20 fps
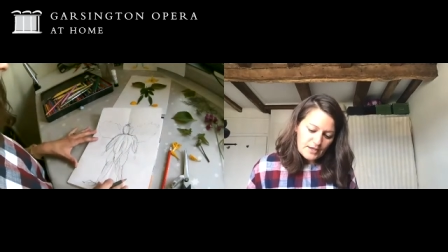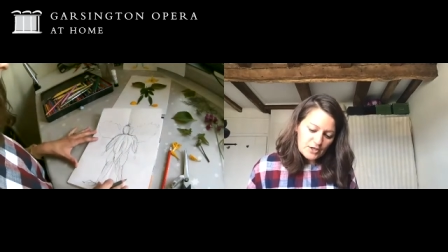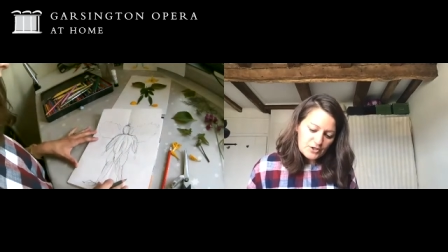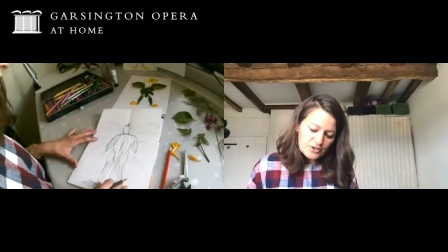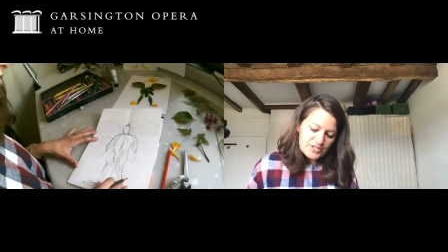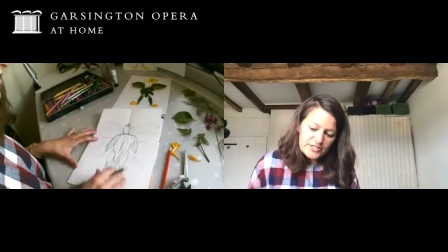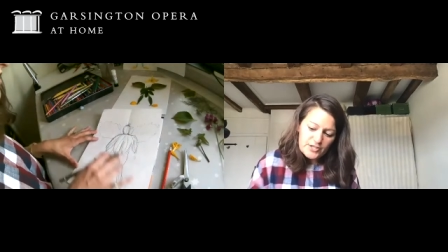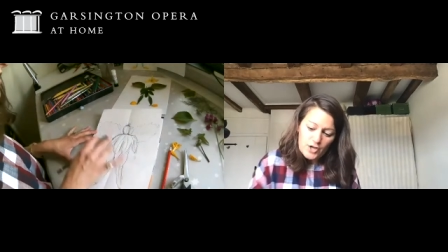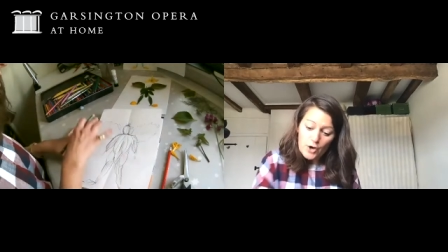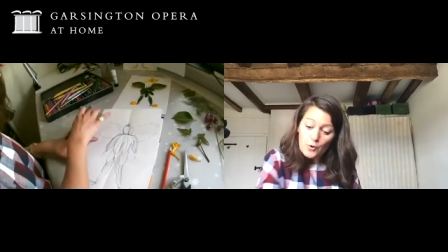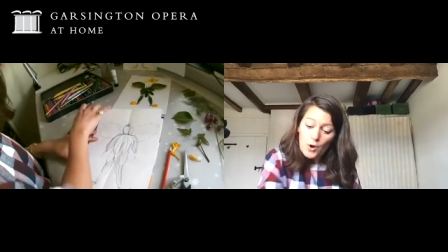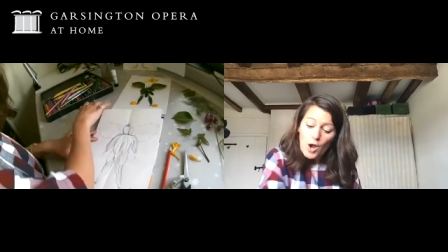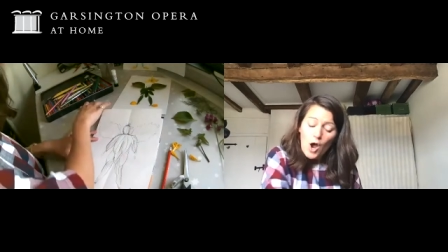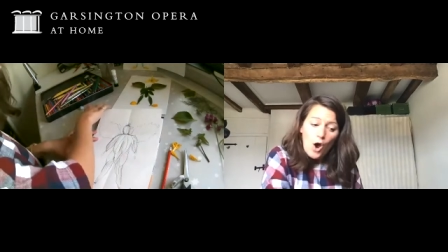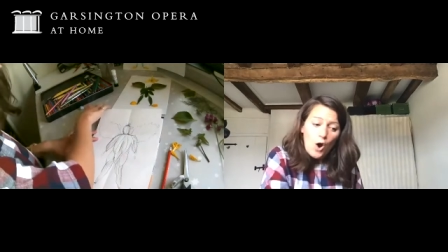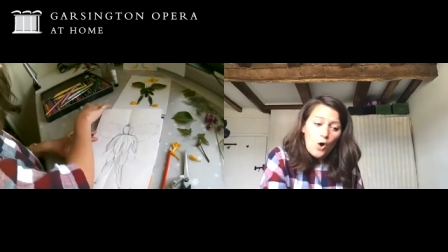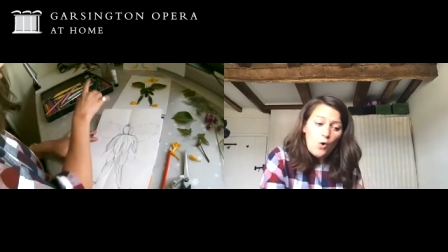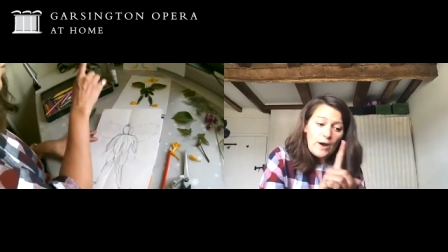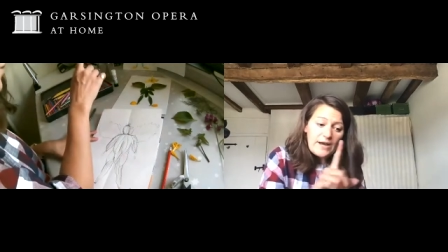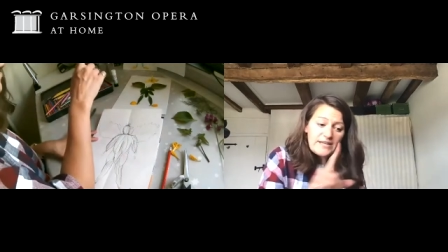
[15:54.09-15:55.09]
So,
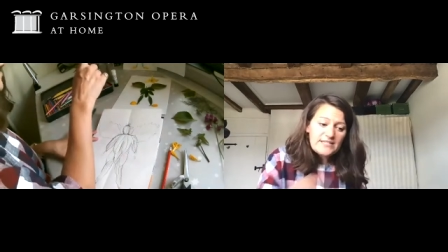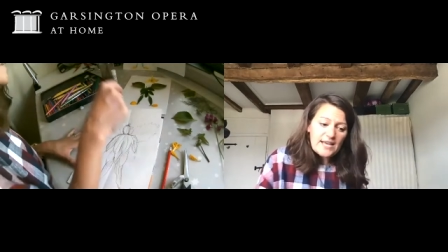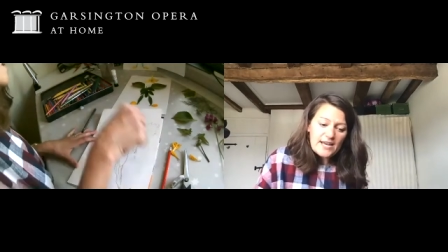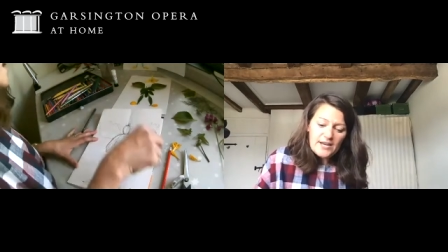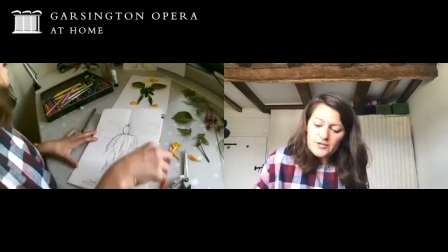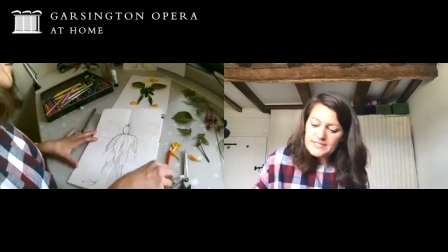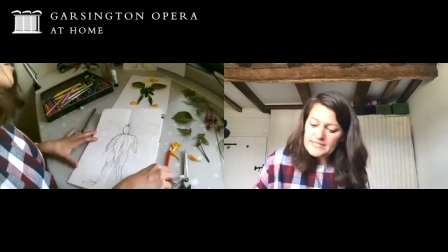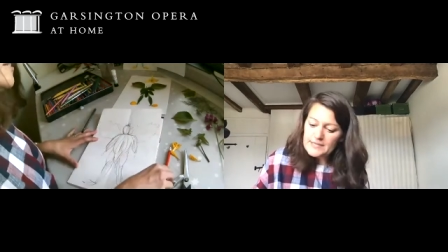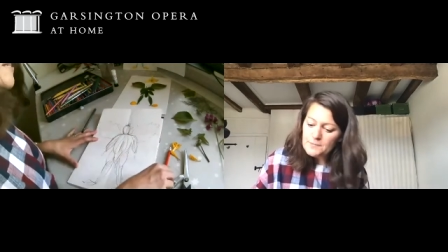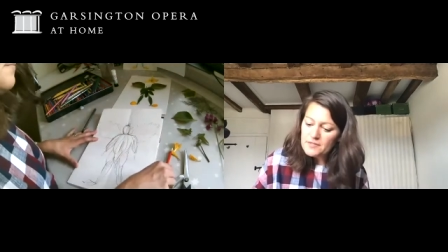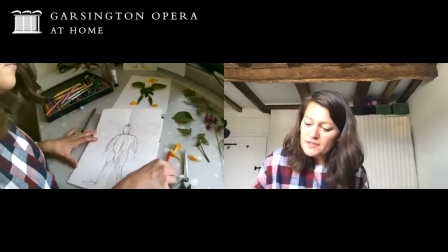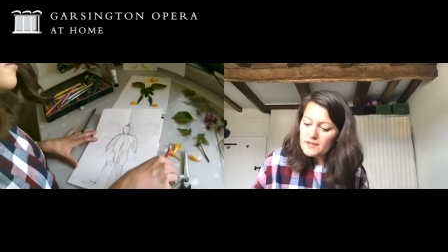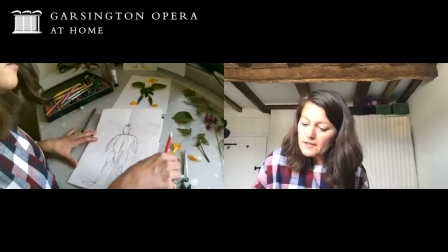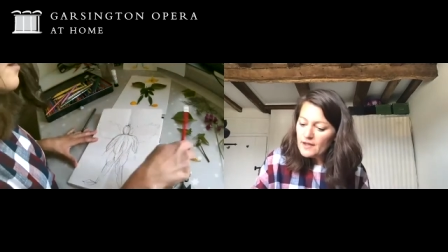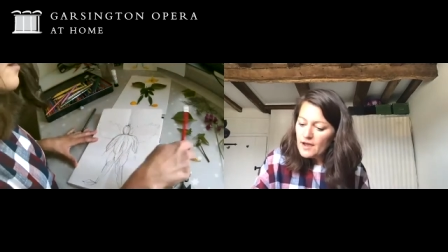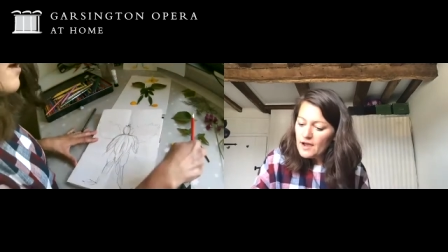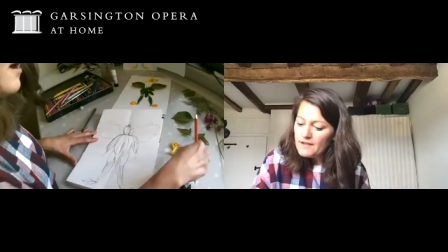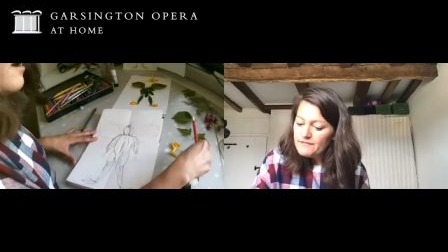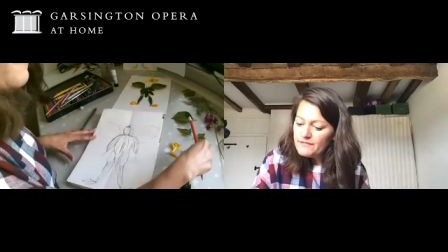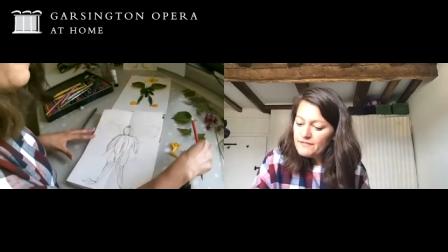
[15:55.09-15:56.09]
oh, I tell you something
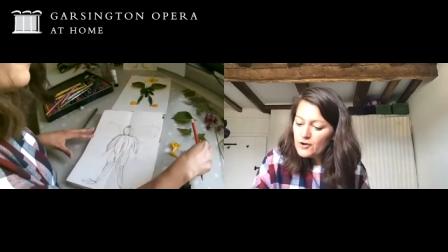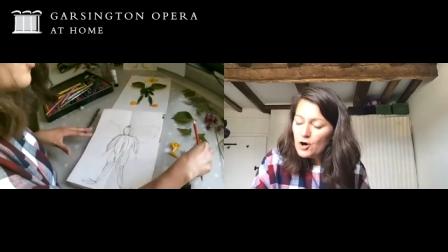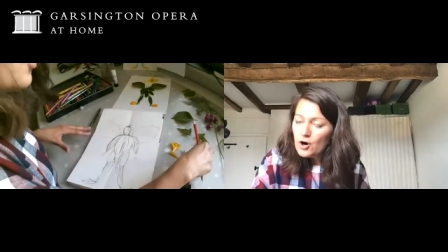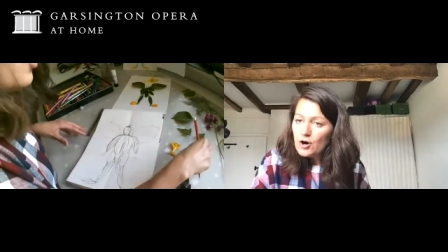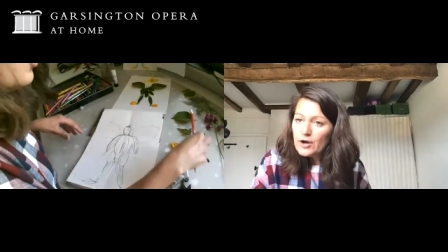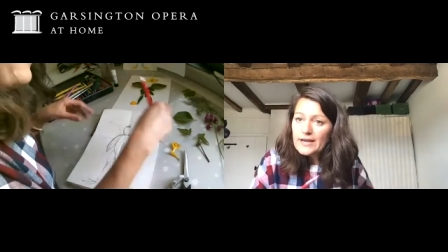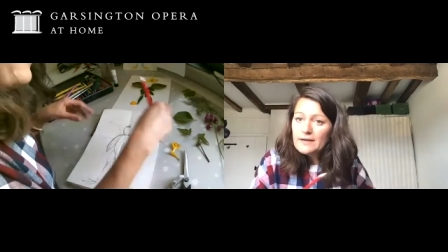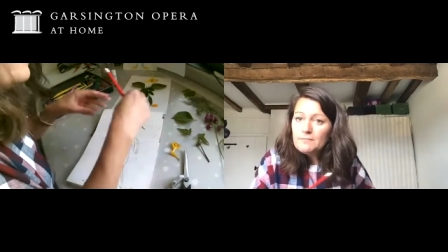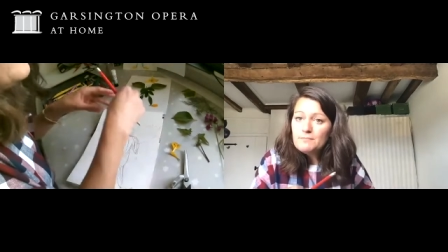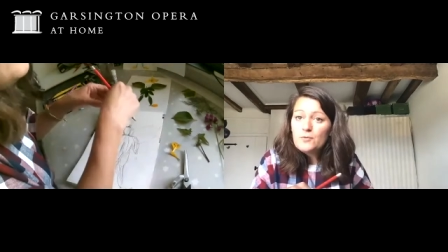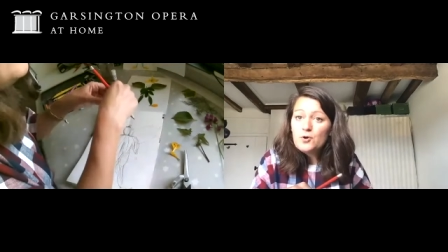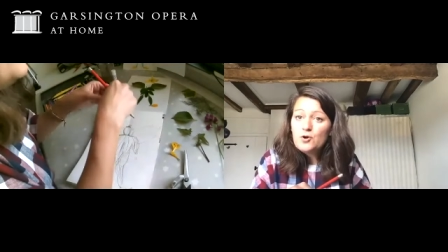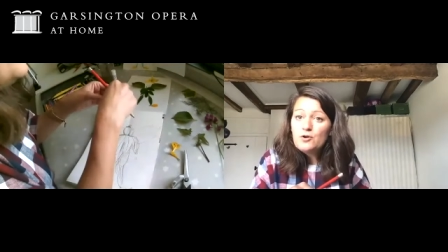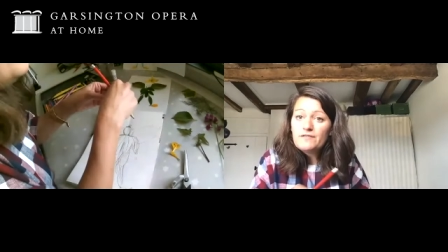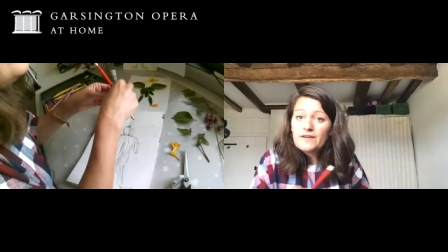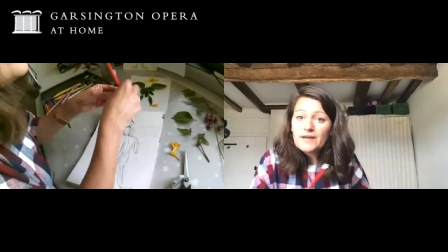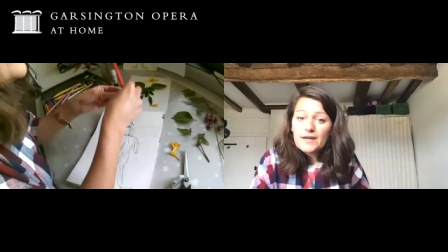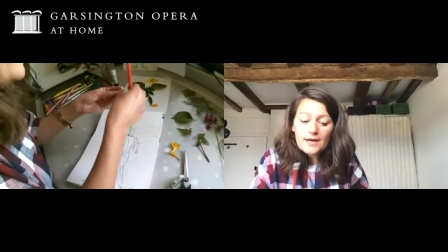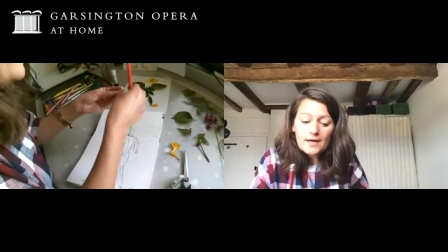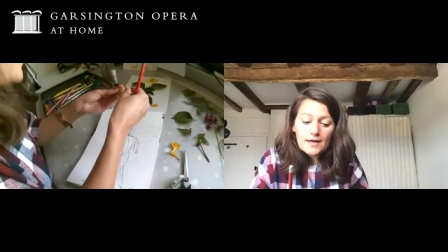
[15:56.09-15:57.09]
that I forgot in
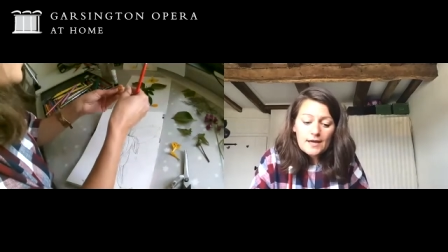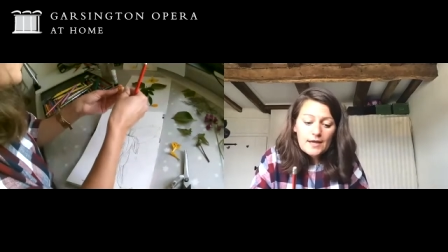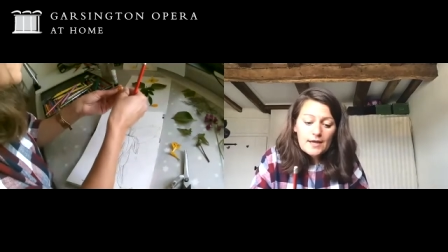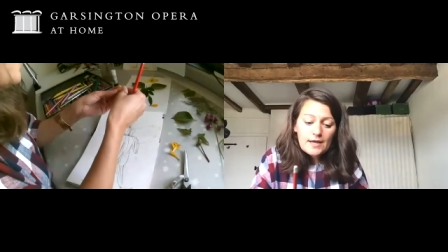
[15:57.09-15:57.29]
moving,